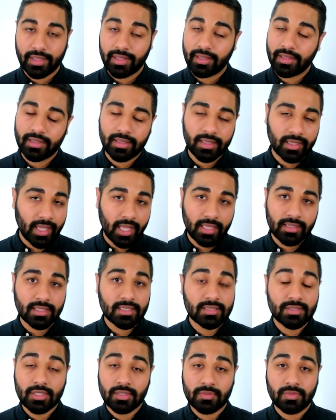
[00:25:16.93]
And again,
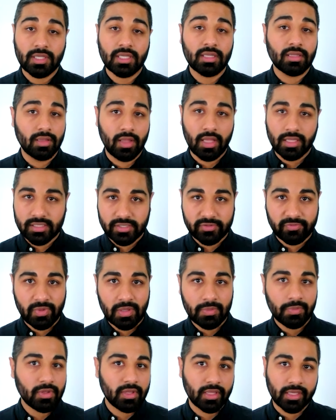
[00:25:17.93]
this could be lots of
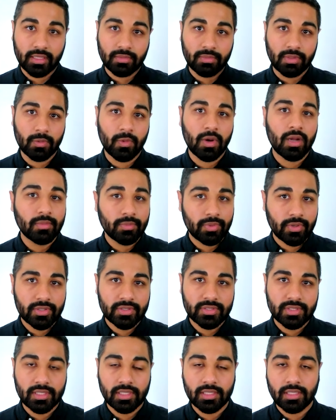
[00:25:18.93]
people, it could be one
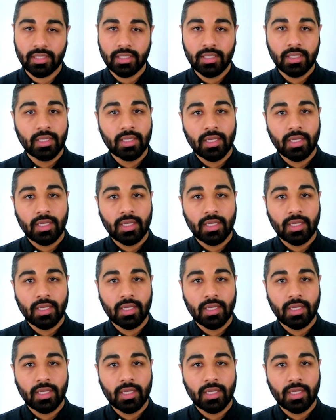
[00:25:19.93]
person,